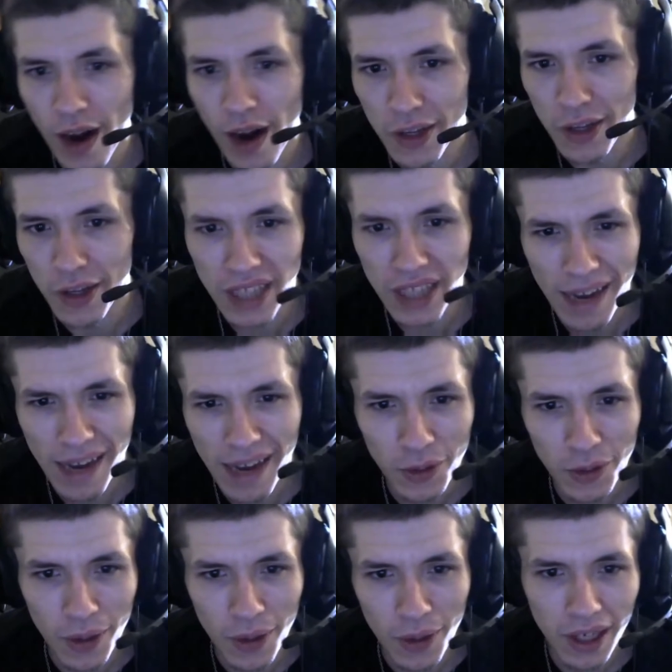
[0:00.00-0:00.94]
Yusuke after
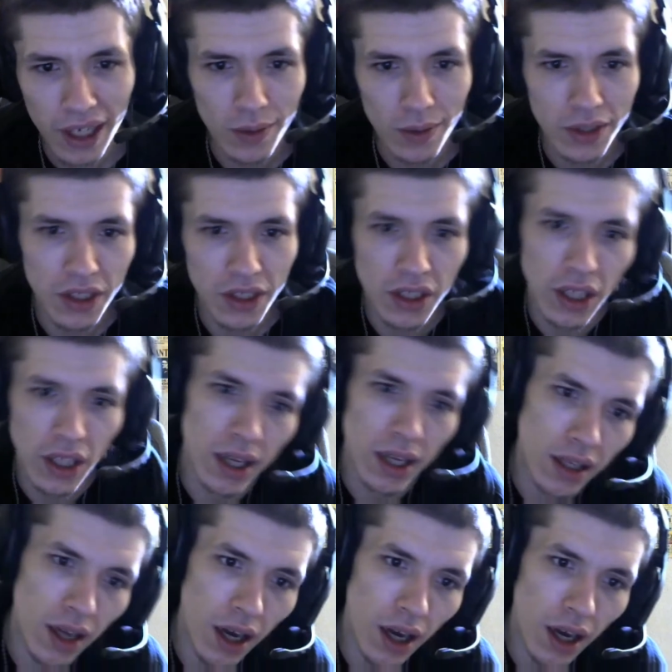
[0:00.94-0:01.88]
work and he was just like,
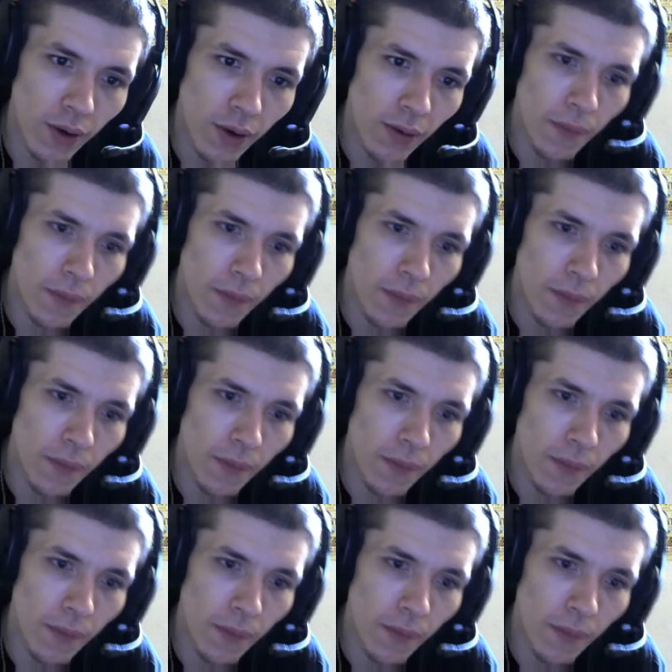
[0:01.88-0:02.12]
"Yo,"